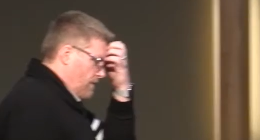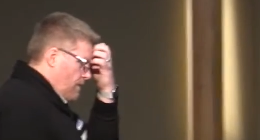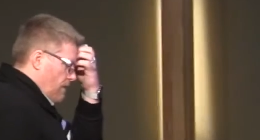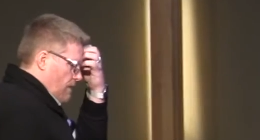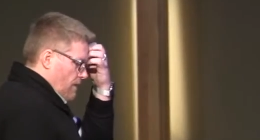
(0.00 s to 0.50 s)

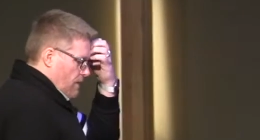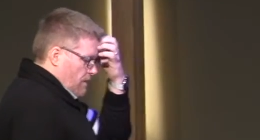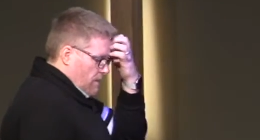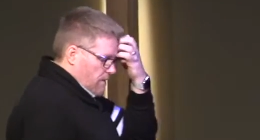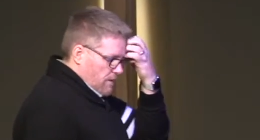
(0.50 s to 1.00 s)

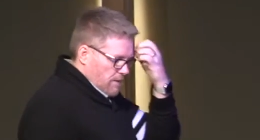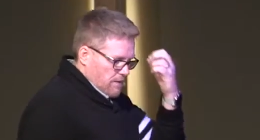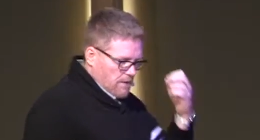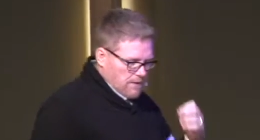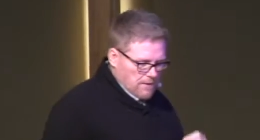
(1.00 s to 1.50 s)

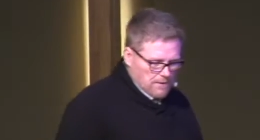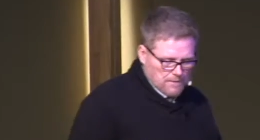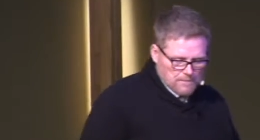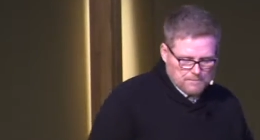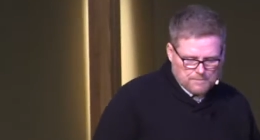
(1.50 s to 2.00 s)

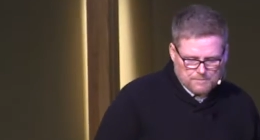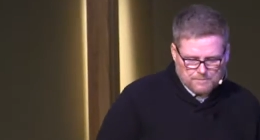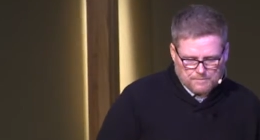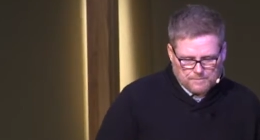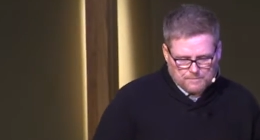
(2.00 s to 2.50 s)

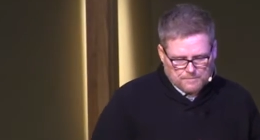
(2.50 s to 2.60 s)
(no one is talking)